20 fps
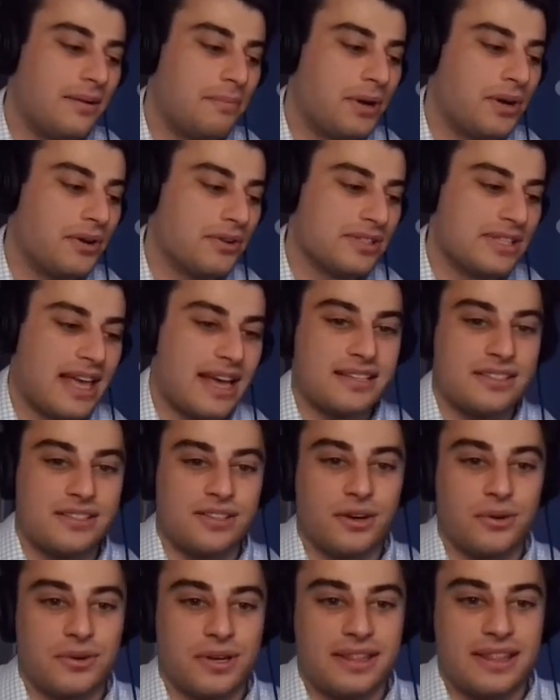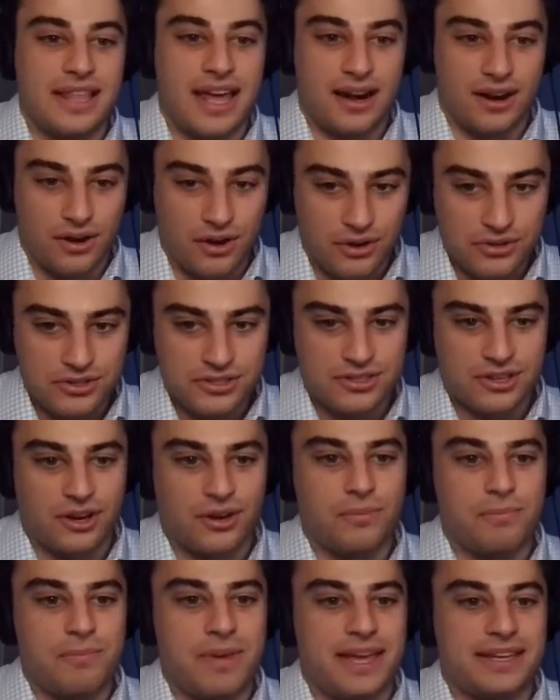PulseX token that
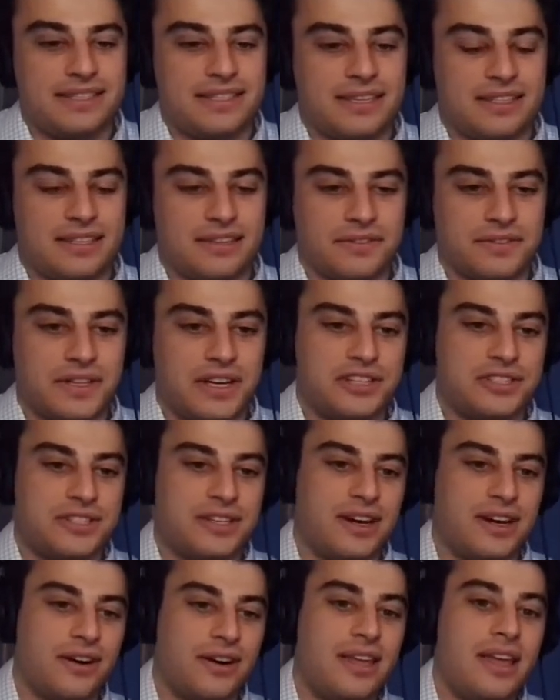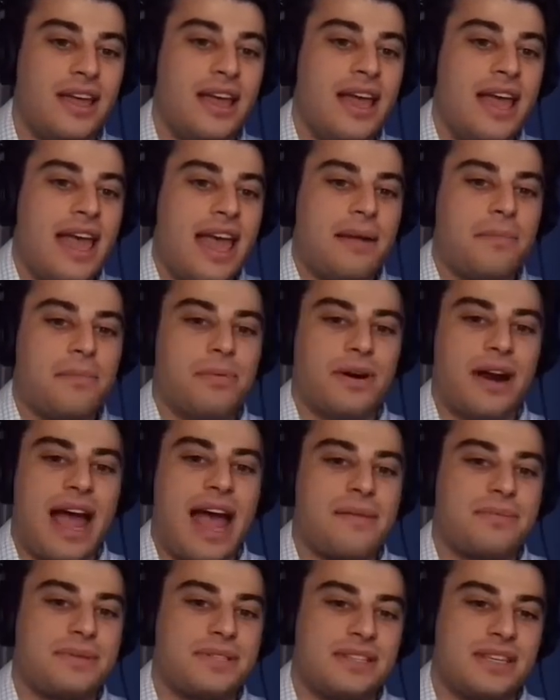also makes it deflationary and
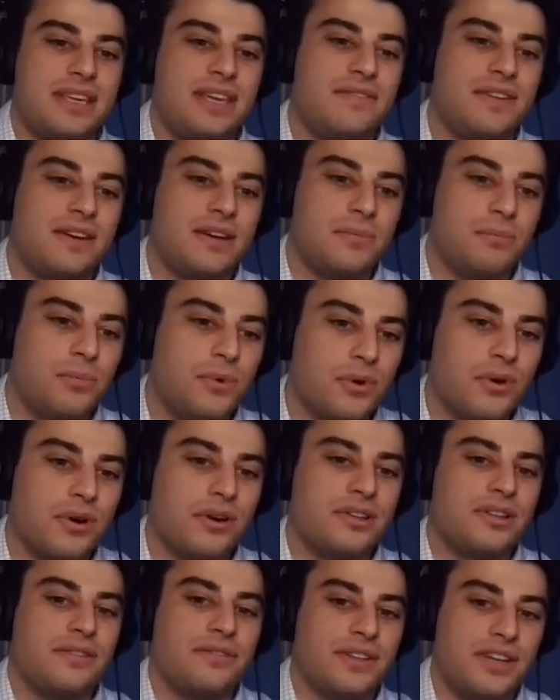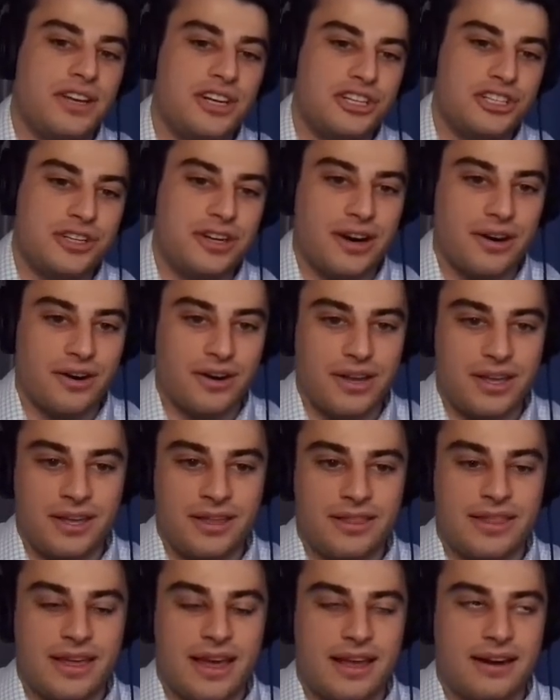perhaps even more
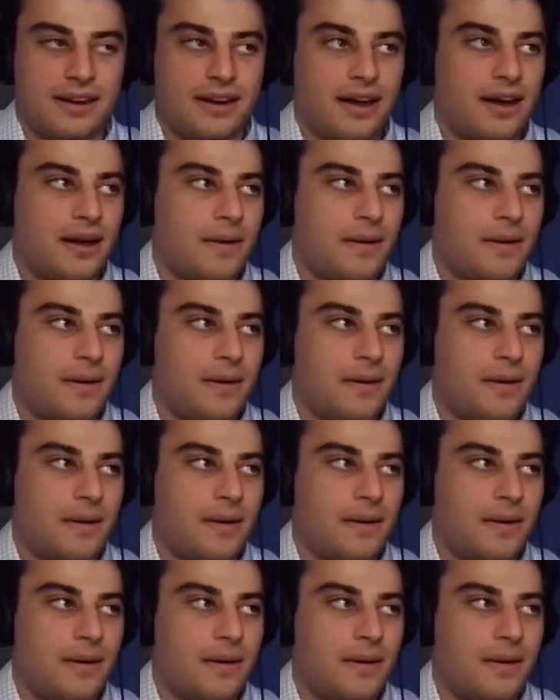deflationary than